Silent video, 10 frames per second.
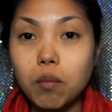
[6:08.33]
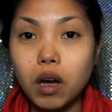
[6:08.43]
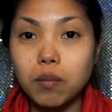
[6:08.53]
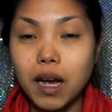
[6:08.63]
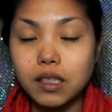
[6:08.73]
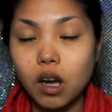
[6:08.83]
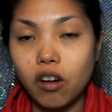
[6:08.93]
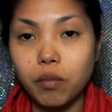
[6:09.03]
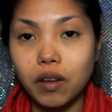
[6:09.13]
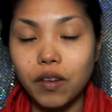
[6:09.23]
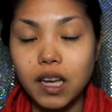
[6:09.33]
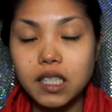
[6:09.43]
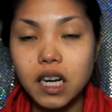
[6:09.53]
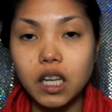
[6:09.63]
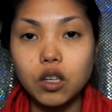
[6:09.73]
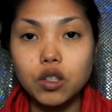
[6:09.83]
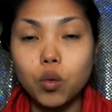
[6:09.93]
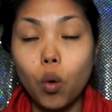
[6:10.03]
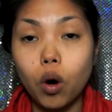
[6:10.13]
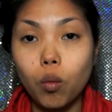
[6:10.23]
mud mask off my face, and I used
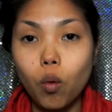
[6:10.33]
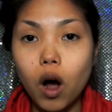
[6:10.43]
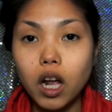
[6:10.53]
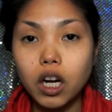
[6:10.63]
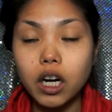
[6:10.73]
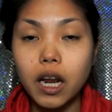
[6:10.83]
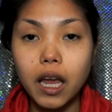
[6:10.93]
warm water,